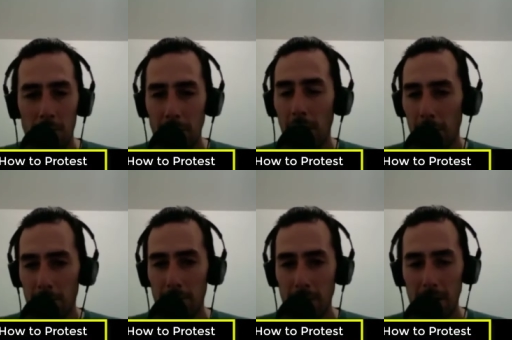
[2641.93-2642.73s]
Yeah,
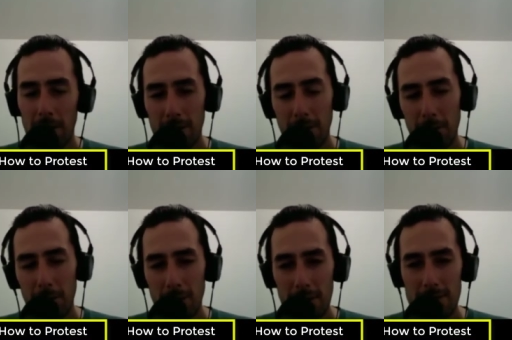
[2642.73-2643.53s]

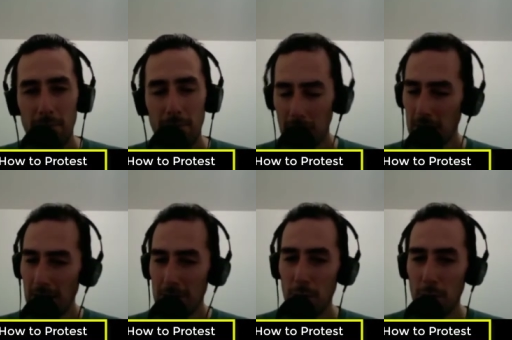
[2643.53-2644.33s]
definitely. I think
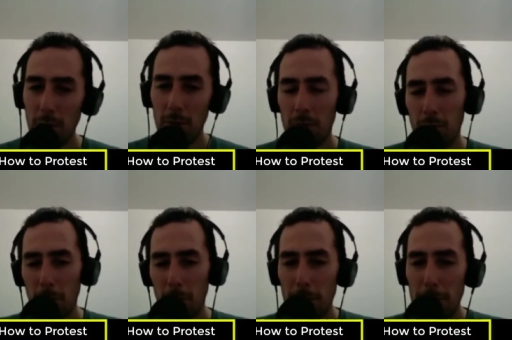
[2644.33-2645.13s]
that's
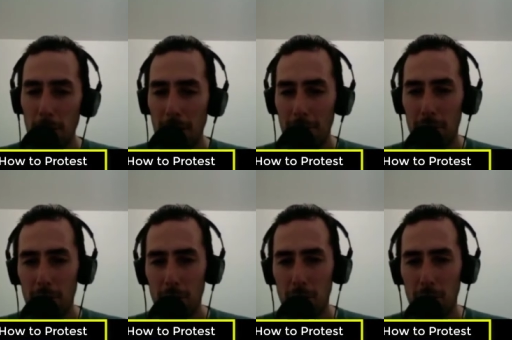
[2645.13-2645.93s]
where people have
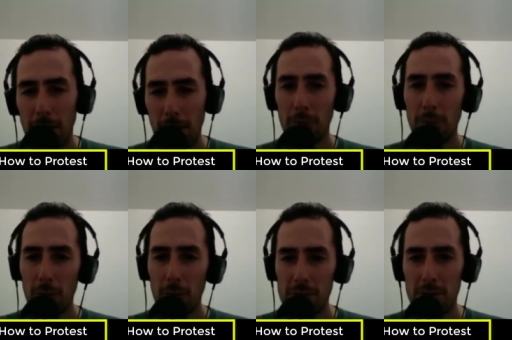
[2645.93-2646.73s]
to
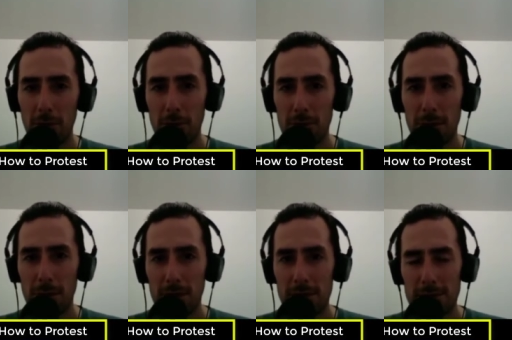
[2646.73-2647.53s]
focus their efforts,
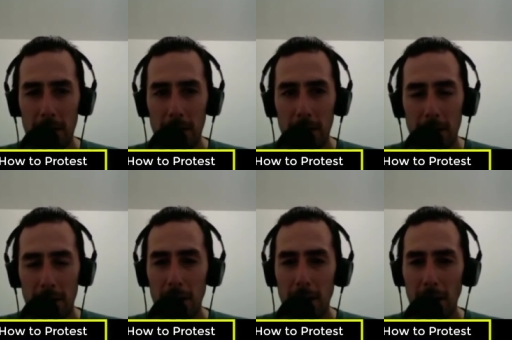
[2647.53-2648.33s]
because
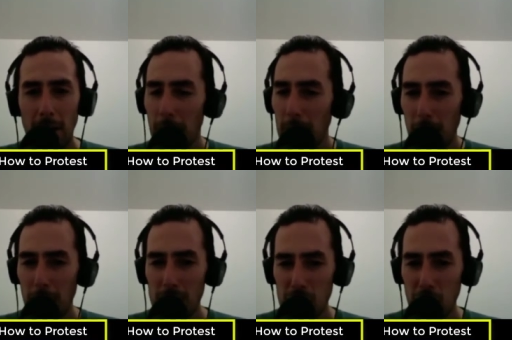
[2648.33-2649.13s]
I mean
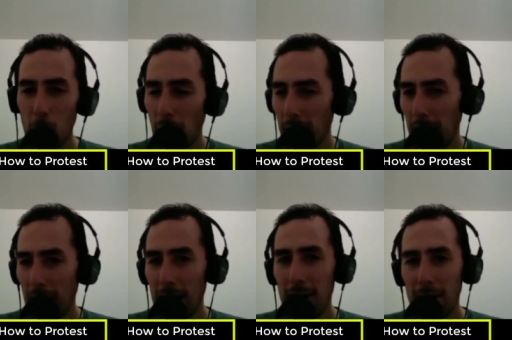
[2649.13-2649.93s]
it's true. One
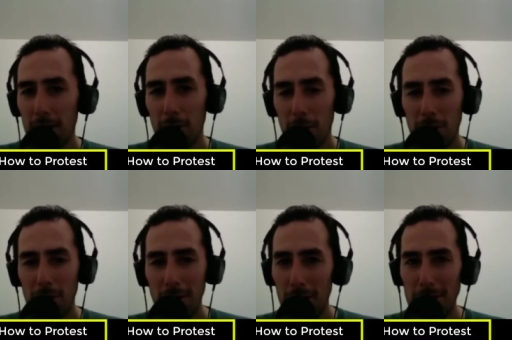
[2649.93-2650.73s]
day,
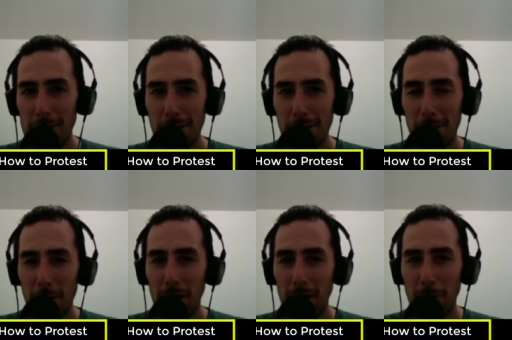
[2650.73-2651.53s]
the internet
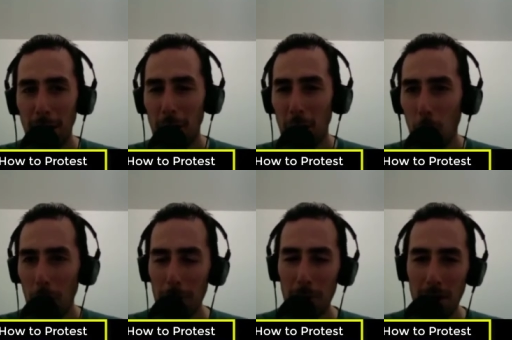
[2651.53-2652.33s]
might go
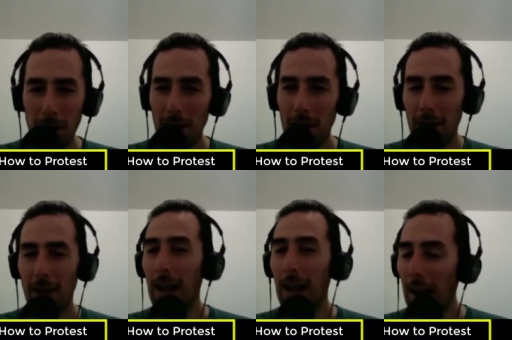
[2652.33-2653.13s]
away, but I
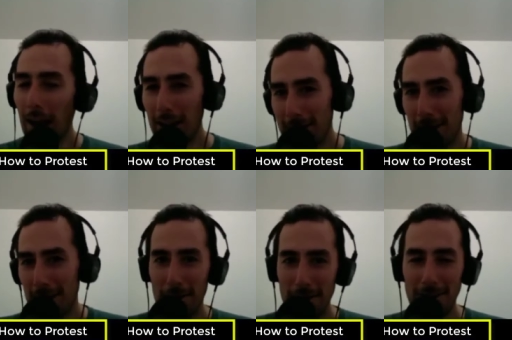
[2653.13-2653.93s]
highly
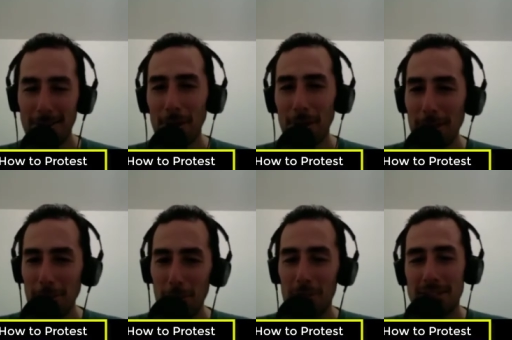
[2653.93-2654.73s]
doubt it. That's one thing
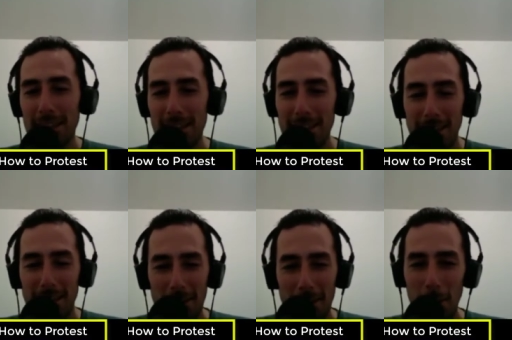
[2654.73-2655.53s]
people say
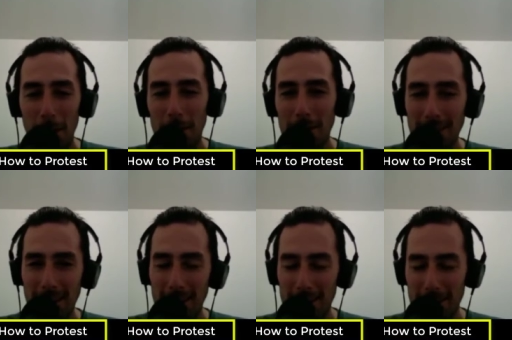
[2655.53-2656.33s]
about that
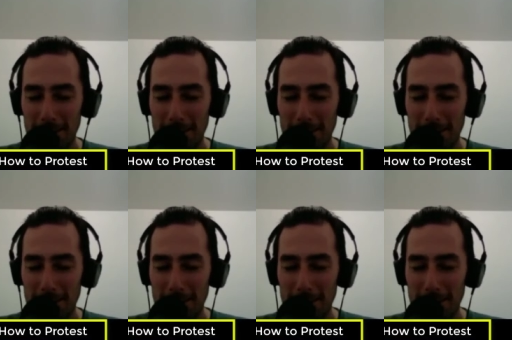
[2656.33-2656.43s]
they